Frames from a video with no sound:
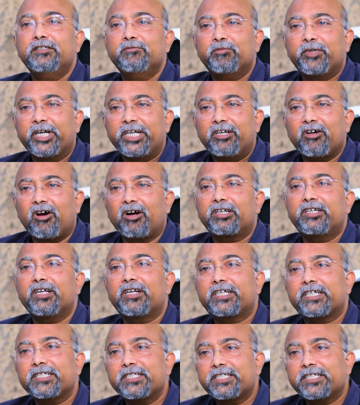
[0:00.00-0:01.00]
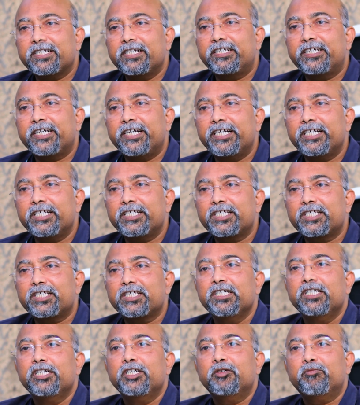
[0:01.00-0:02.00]
my doctor consultants,
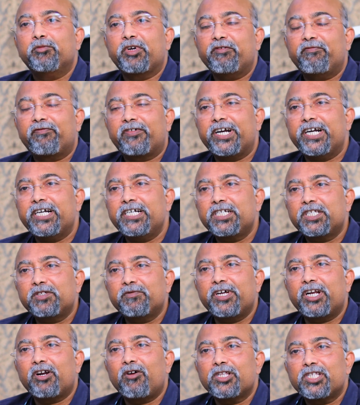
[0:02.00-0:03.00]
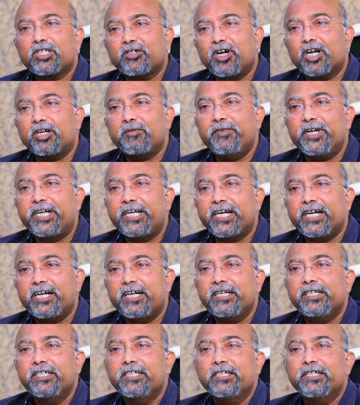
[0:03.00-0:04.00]
my friends were also
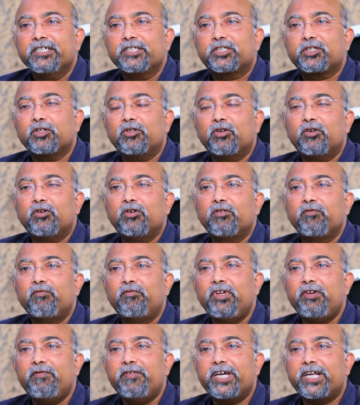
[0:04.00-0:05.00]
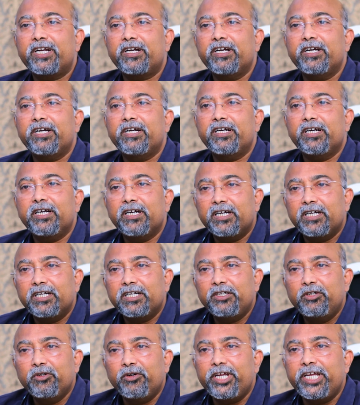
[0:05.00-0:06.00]
admitted. So we were
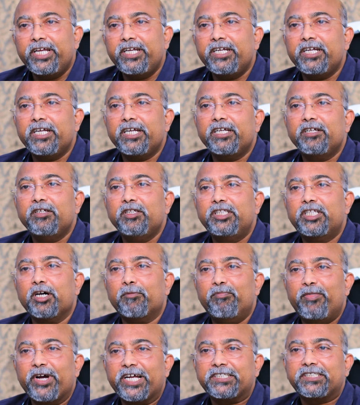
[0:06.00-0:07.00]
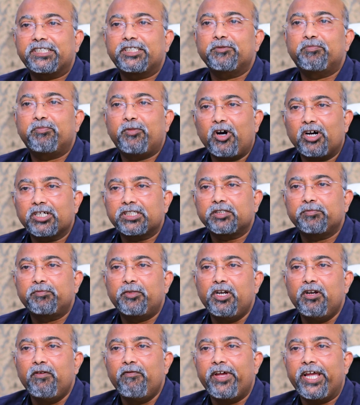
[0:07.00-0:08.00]
doing the best
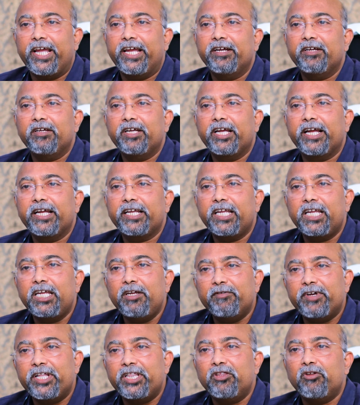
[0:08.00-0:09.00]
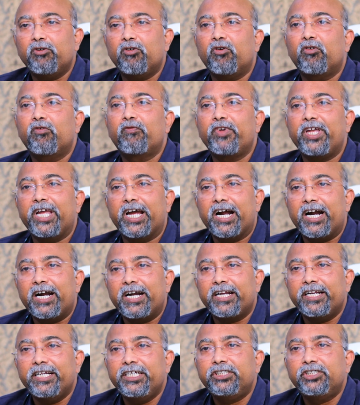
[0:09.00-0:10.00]
possible way, even though we had
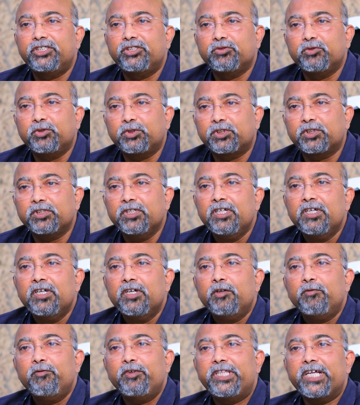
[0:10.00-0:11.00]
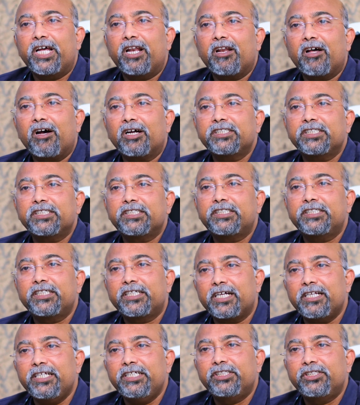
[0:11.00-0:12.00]
an issues with the
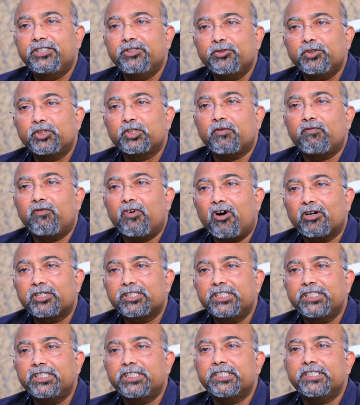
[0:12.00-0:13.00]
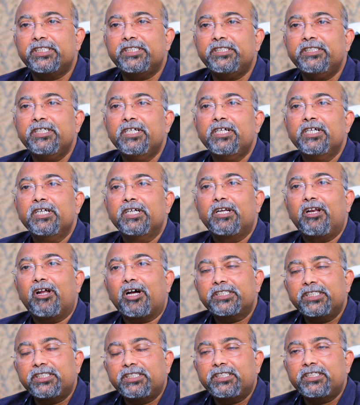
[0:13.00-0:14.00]
logistical issues of oxygen,
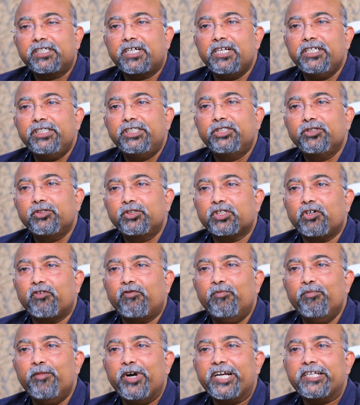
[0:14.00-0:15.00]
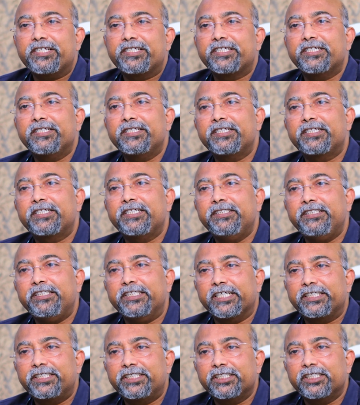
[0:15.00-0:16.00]
logistical issues of medicines,
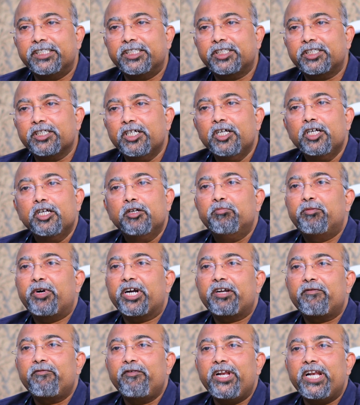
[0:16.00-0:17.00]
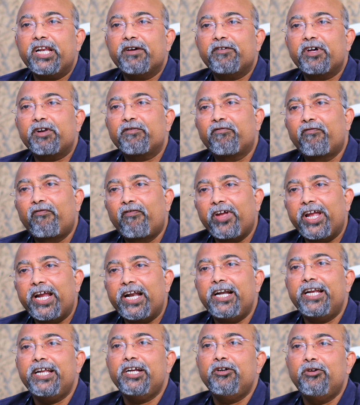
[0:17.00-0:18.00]
injections, but we never
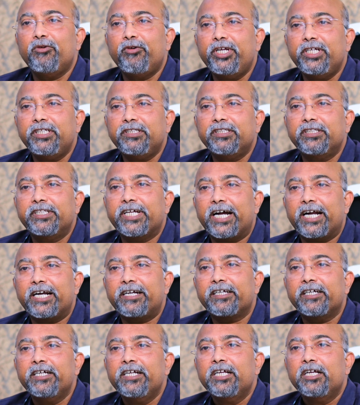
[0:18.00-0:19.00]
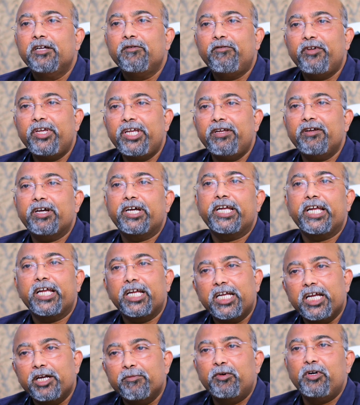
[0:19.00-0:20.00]
failed in doing that. We
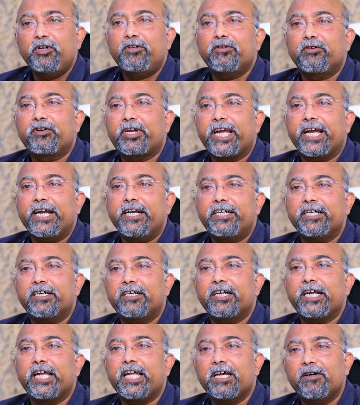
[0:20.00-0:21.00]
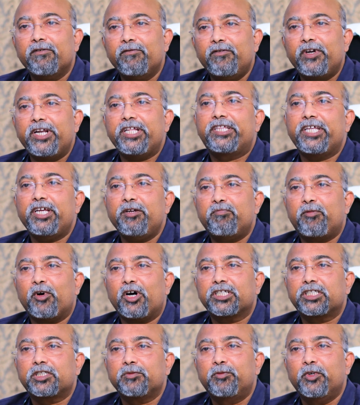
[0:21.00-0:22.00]
able to cater everything
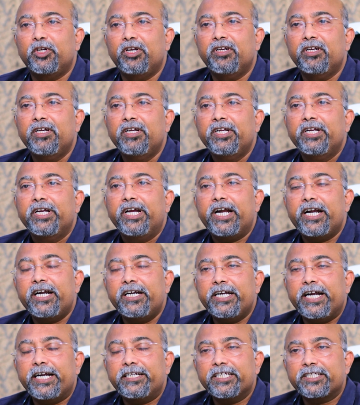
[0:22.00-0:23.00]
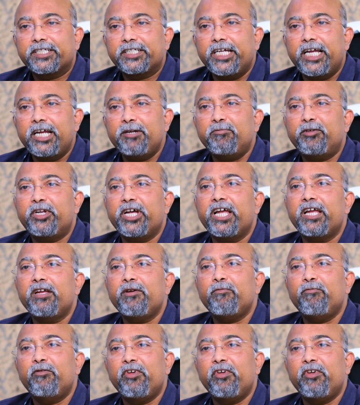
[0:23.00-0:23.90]
possible, and at the same time